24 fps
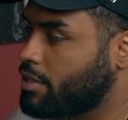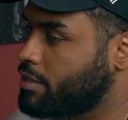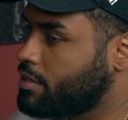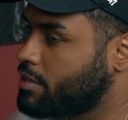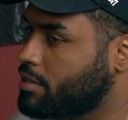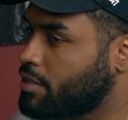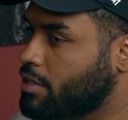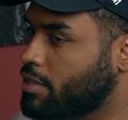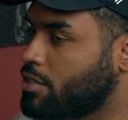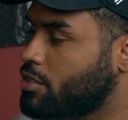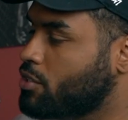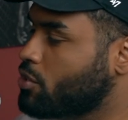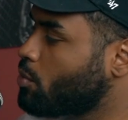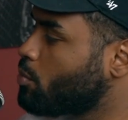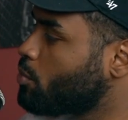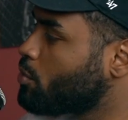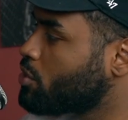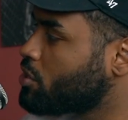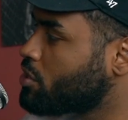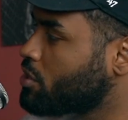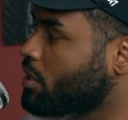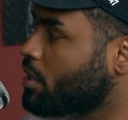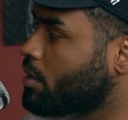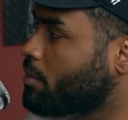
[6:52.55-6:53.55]
it's so
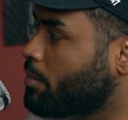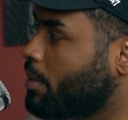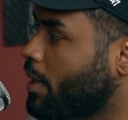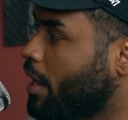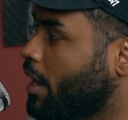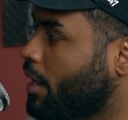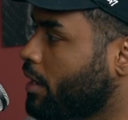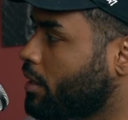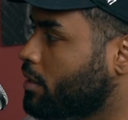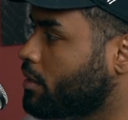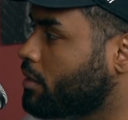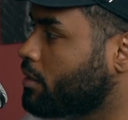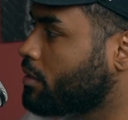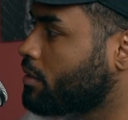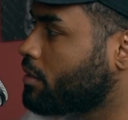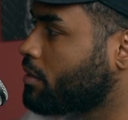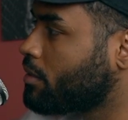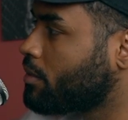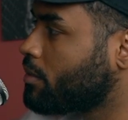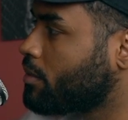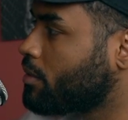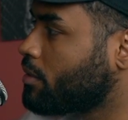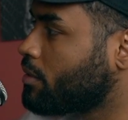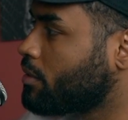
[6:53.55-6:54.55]
much to unpack.
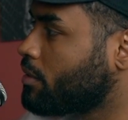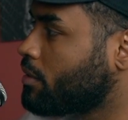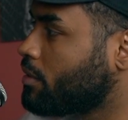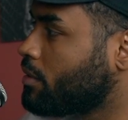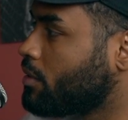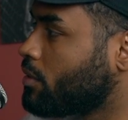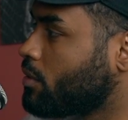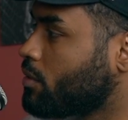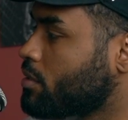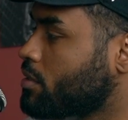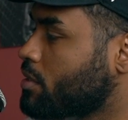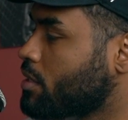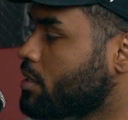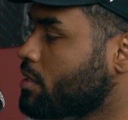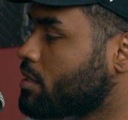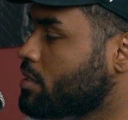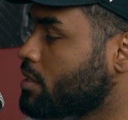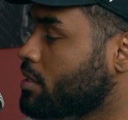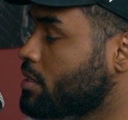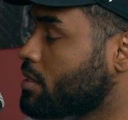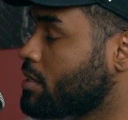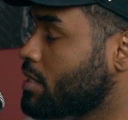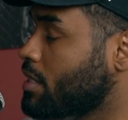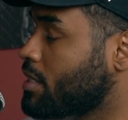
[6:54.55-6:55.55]
You know,
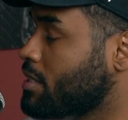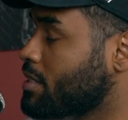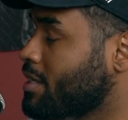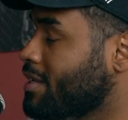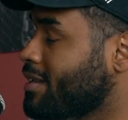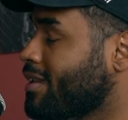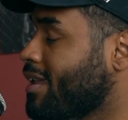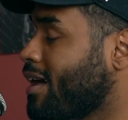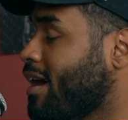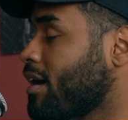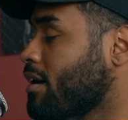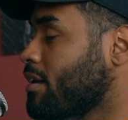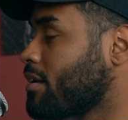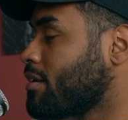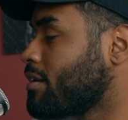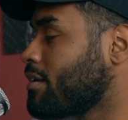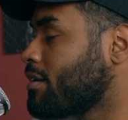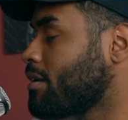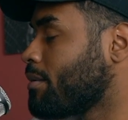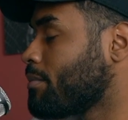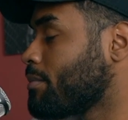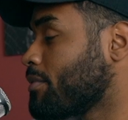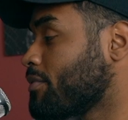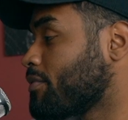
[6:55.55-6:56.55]
it's a lot. I
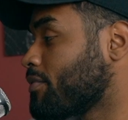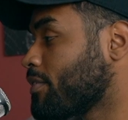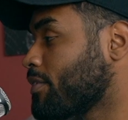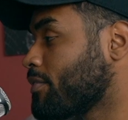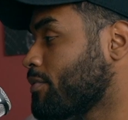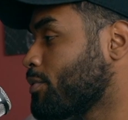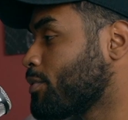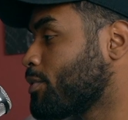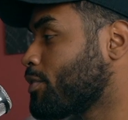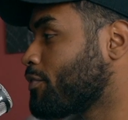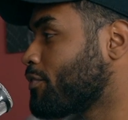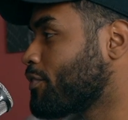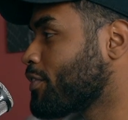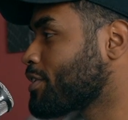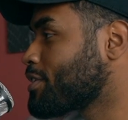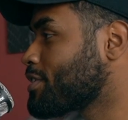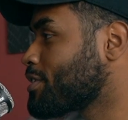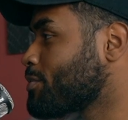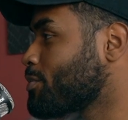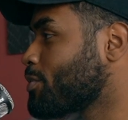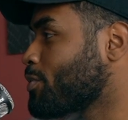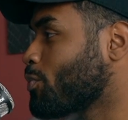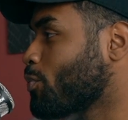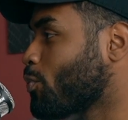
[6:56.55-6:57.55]
mean, if we could fix
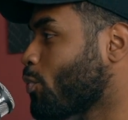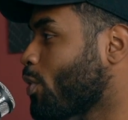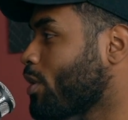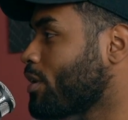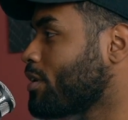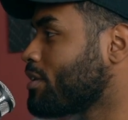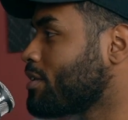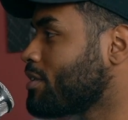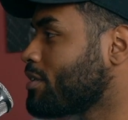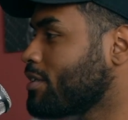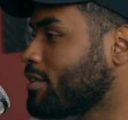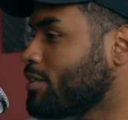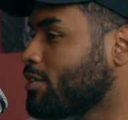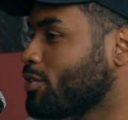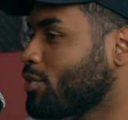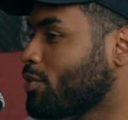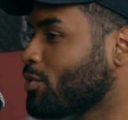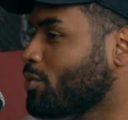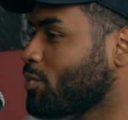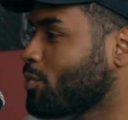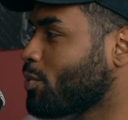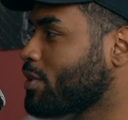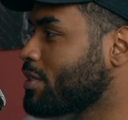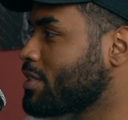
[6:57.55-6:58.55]
it with one
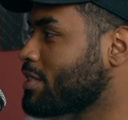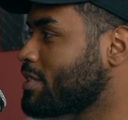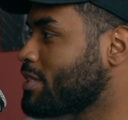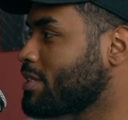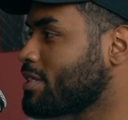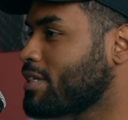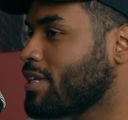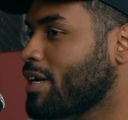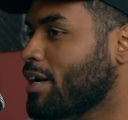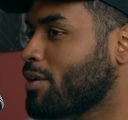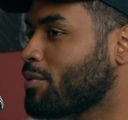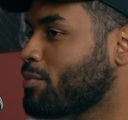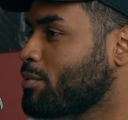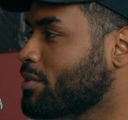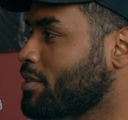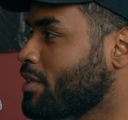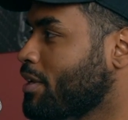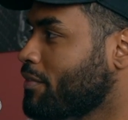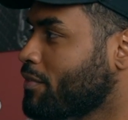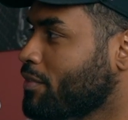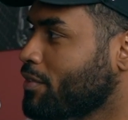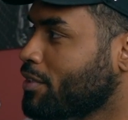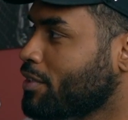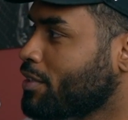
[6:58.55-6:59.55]
sit down with
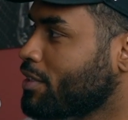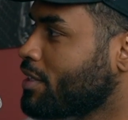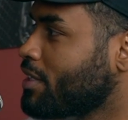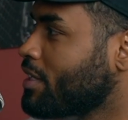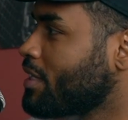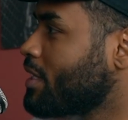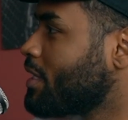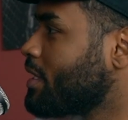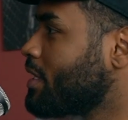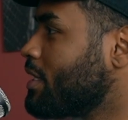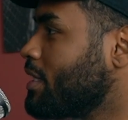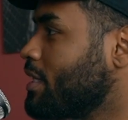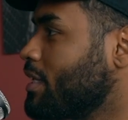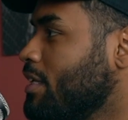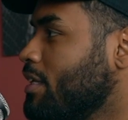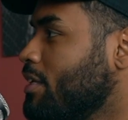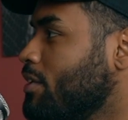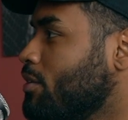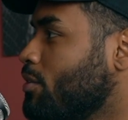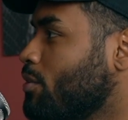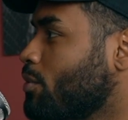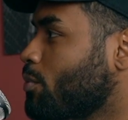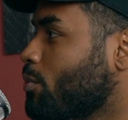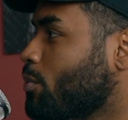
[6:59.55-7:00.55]
every
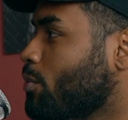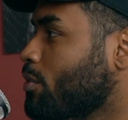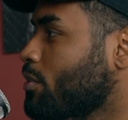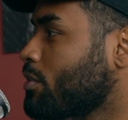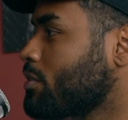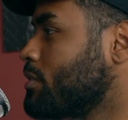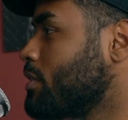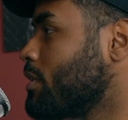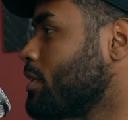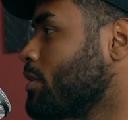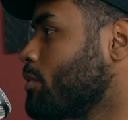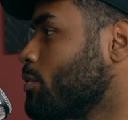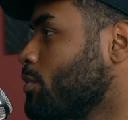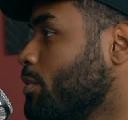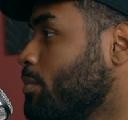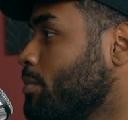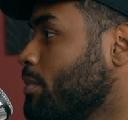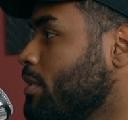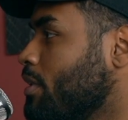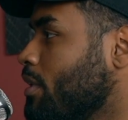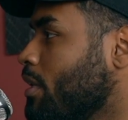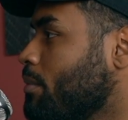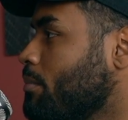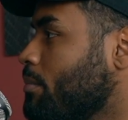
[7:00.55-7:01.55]
leader in the world, then it would have
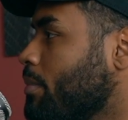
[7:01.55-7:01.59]
been